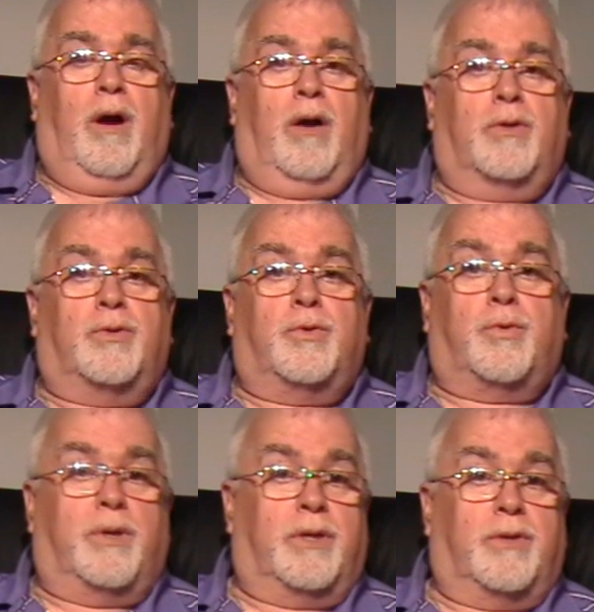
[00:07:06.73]
are too
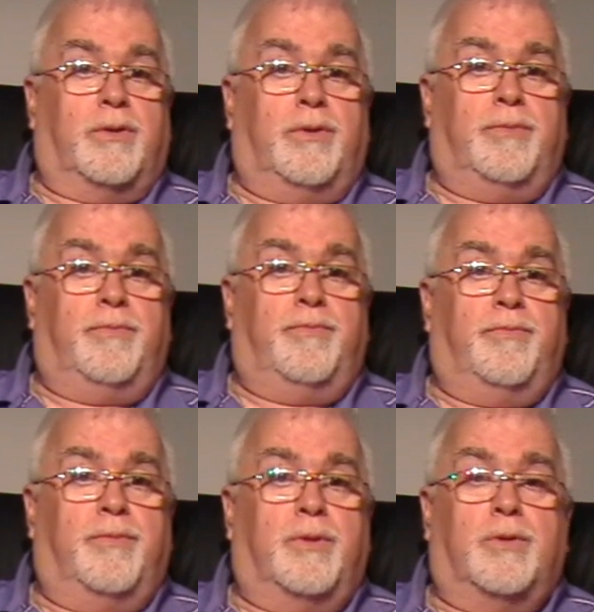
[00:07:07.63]
critical,
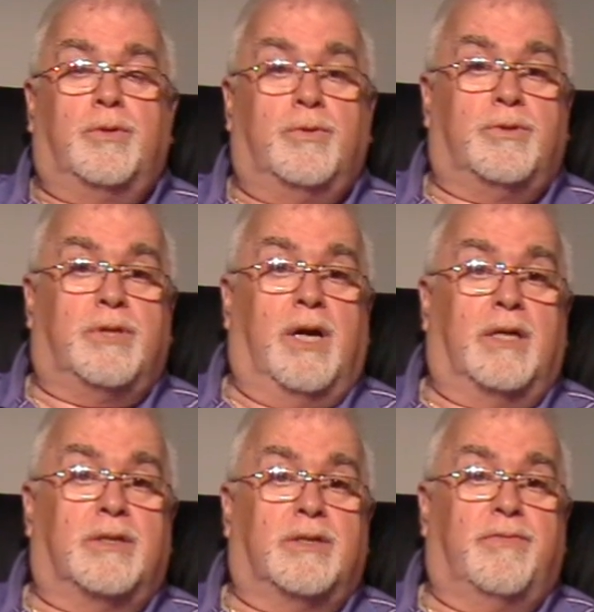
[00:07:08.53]
too
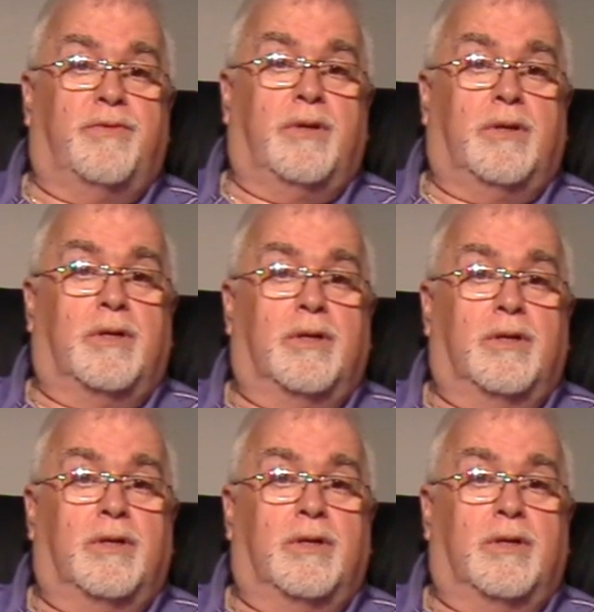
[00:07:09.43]
scientific,